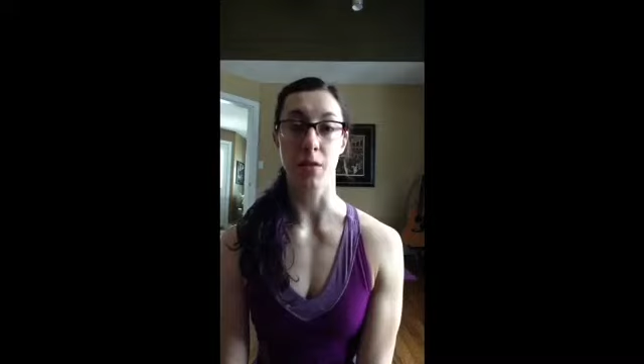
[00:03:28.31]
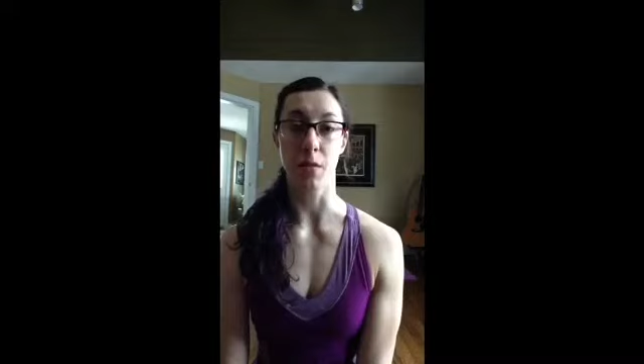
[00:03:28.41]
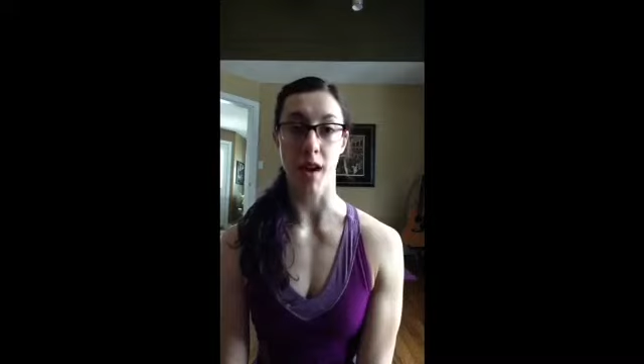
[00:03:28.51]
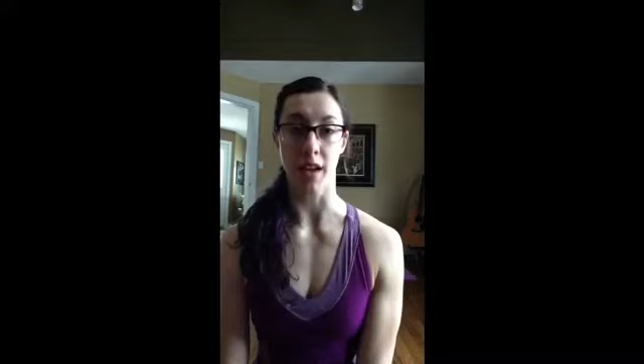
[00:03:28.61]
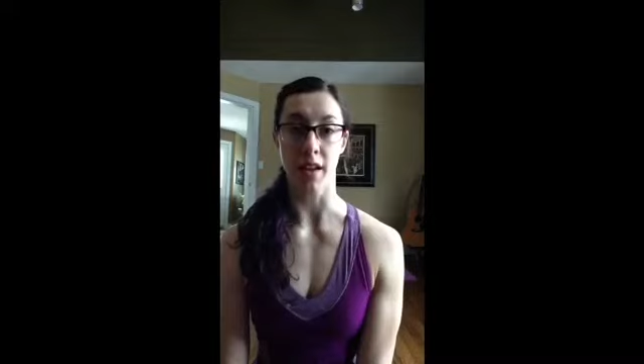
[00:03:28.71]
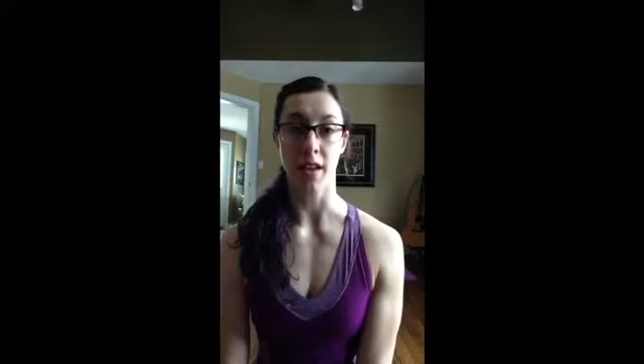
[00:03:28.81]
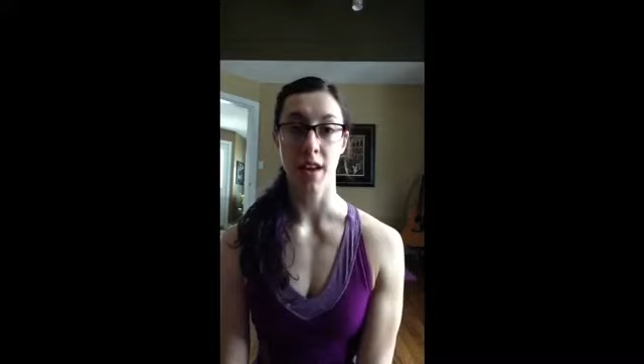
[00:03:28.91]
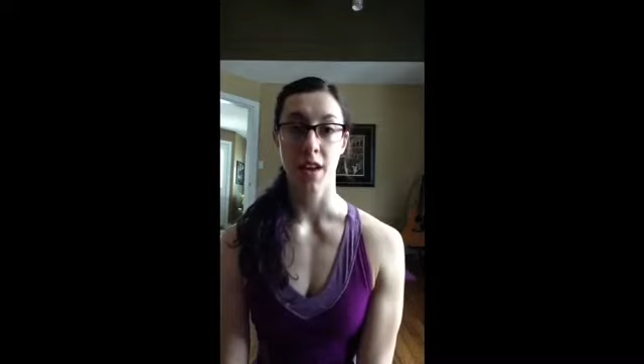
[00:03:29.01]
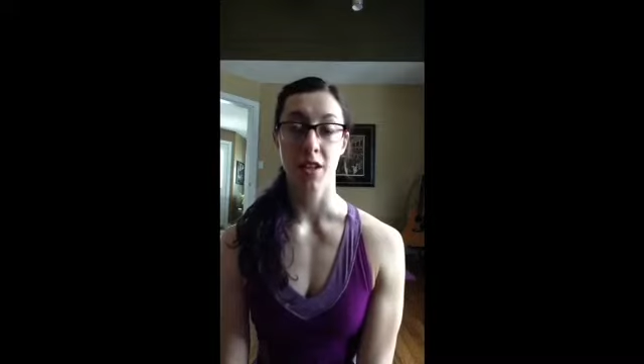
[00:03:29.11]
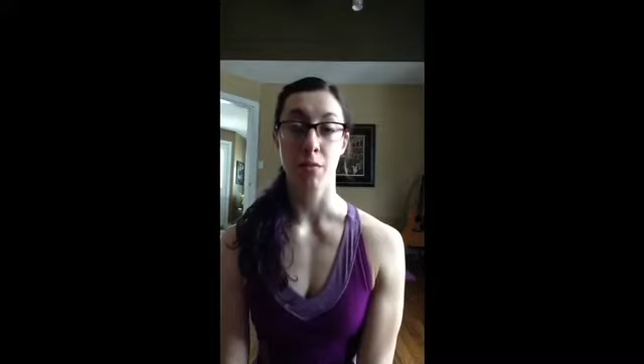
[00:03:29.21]
the body
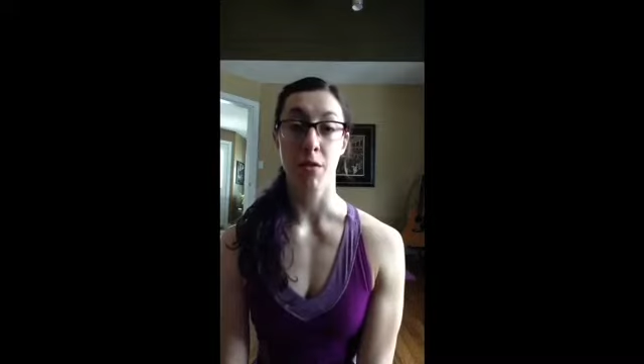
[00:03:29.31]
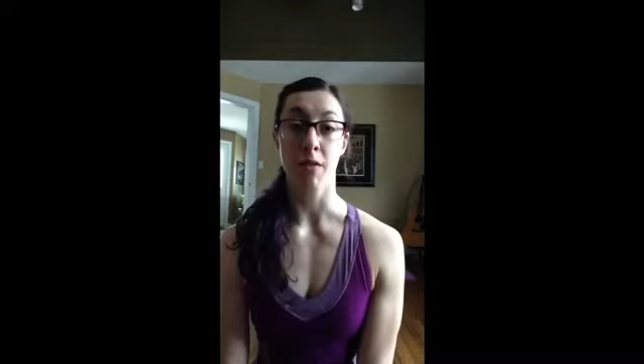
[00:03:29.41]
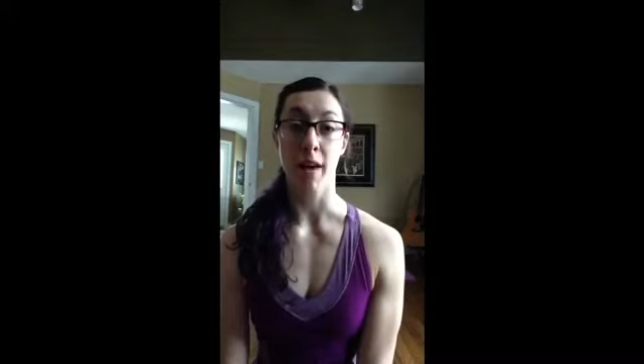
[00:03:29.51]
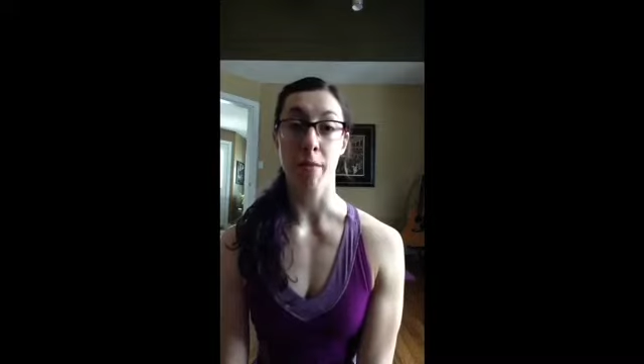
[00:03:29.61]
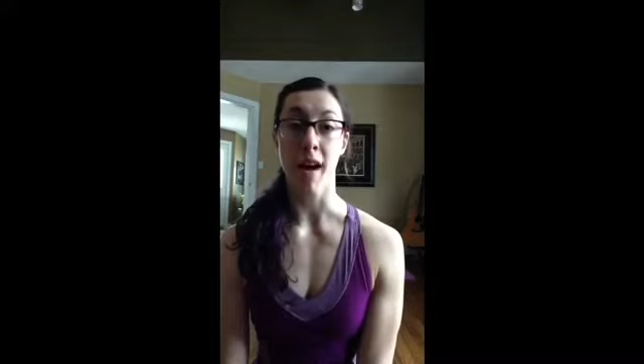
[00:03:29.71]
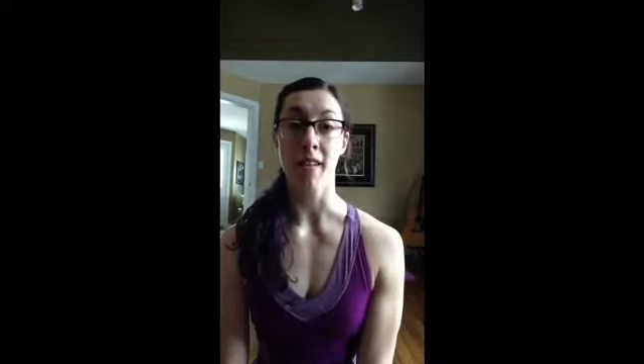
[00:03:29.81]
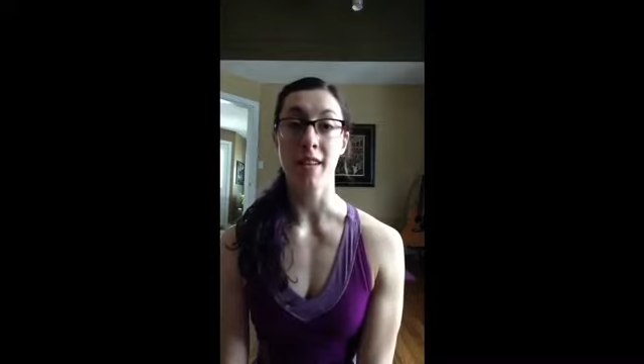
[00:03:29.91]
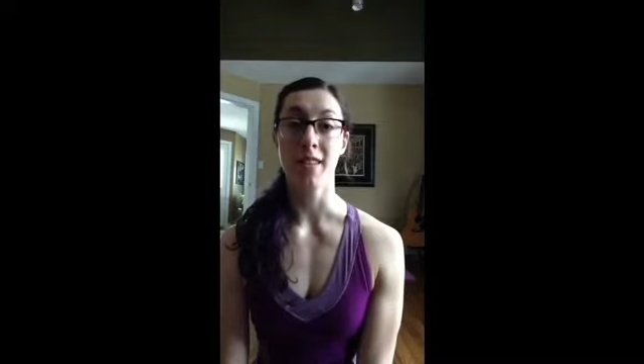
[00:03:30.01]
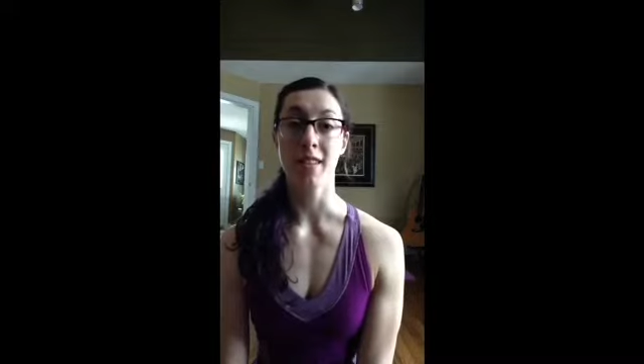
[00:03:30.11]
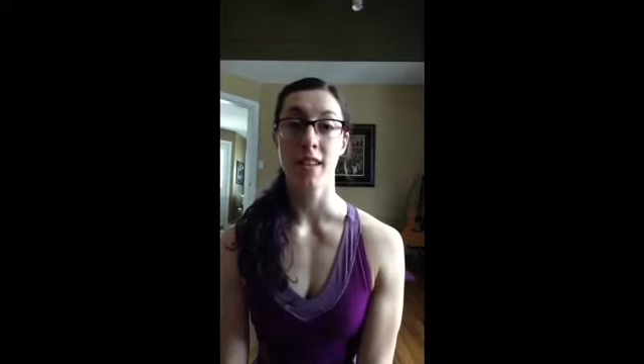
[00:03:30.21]
to provide
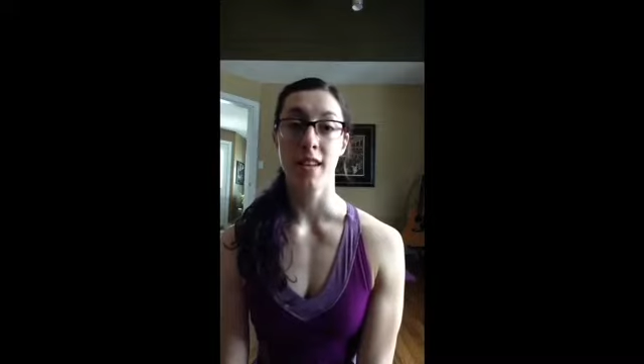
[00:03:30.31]
balance,